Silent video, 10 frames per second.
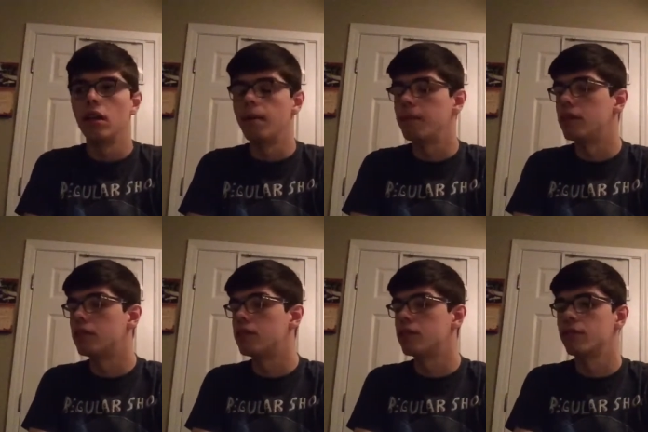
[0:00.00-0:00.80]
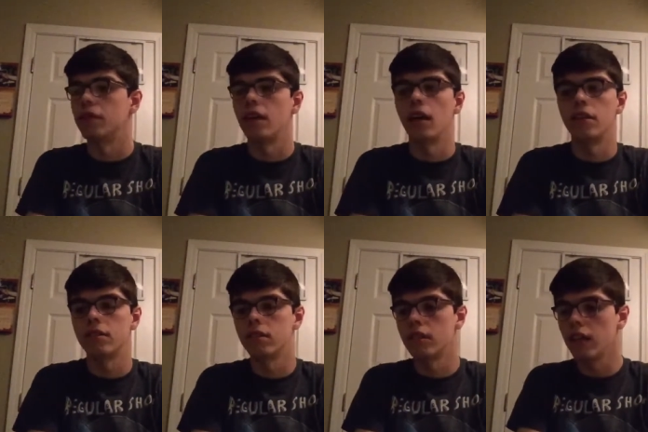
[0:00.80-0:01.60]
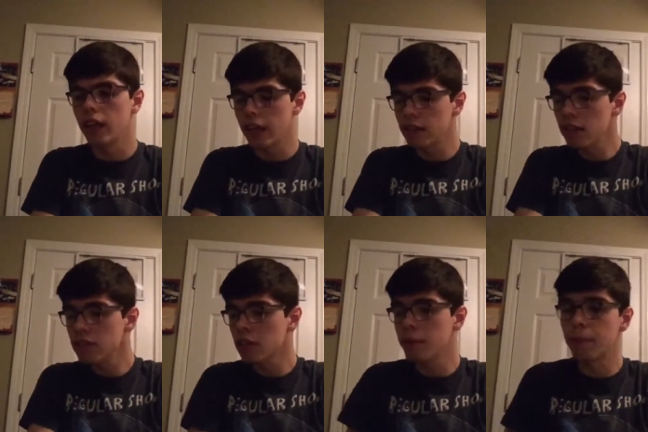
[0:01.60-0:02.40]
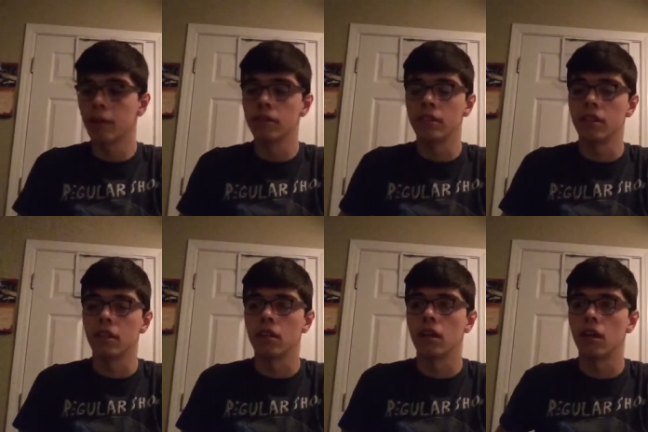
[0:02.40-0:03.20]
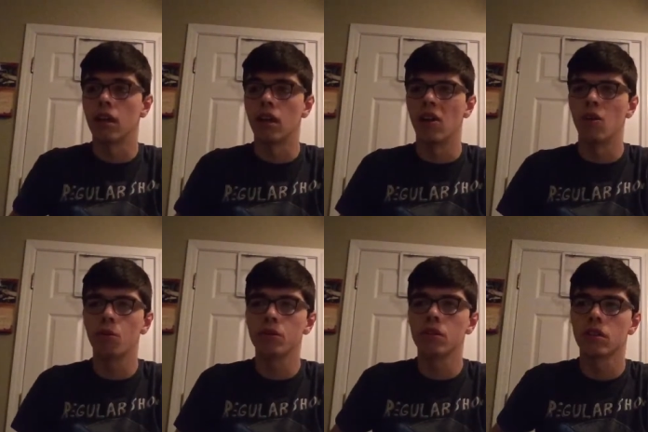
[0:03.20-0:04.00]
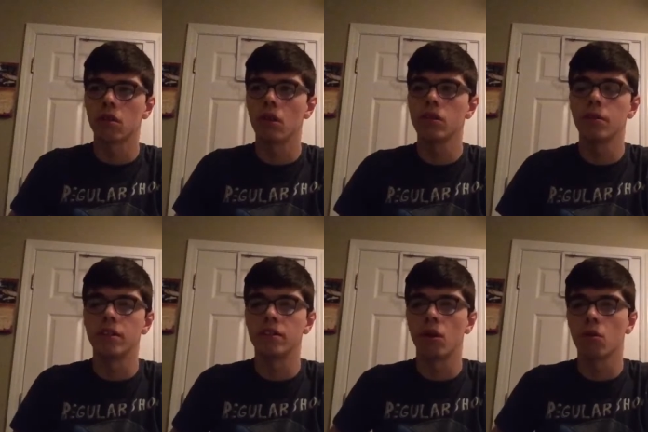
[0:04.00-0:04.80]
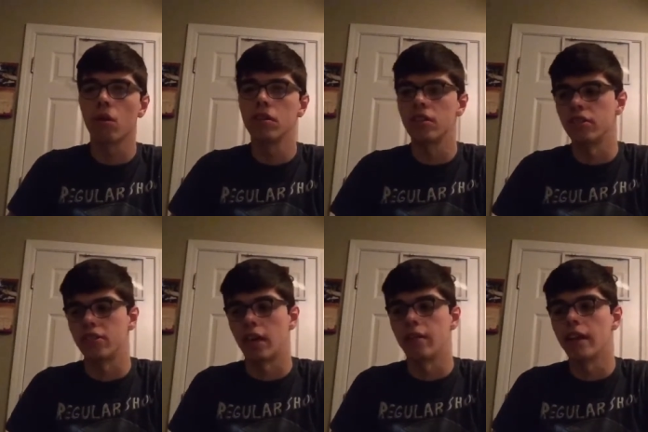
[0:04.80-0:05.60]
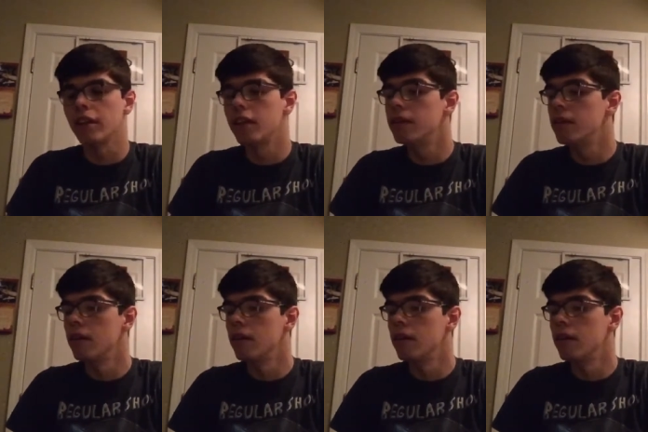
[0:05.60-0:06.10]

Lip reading: But yeah, it does look a bit better than the old quality, because the old quality doesn't sound that good.